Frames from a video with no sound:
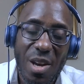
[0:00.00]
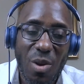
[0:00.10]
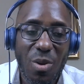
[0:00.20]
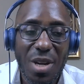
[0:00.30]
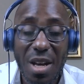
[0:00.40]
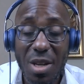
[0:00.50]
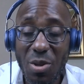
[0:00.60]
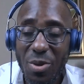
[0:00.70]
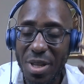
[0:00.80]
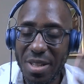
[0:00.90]
or not
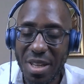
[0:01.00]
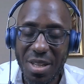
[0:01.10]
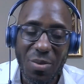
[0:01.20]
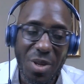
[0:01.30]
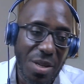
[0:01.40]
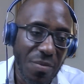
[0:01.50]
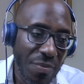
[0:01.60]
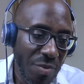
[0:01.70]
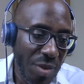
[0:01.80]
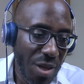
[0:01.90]
knowingly anyway,
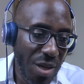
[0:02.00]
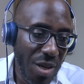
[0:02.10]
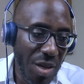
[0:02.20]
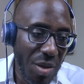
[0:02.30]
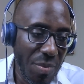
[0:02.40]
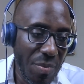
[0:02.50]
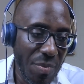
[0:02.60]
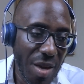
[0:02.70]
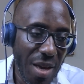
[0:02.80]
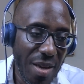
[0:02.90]

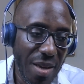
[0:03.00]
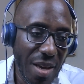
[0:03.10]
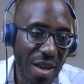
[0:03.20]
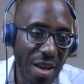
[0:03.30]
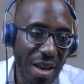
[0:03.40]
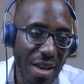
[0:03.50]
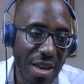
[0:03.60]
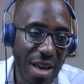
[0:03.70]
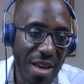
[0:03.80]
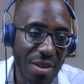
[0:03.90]
I
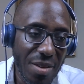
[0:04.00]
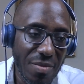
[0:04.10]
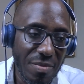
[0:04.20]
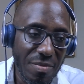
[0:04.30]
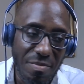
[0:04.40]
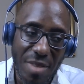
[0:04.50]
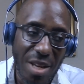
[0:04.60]
I I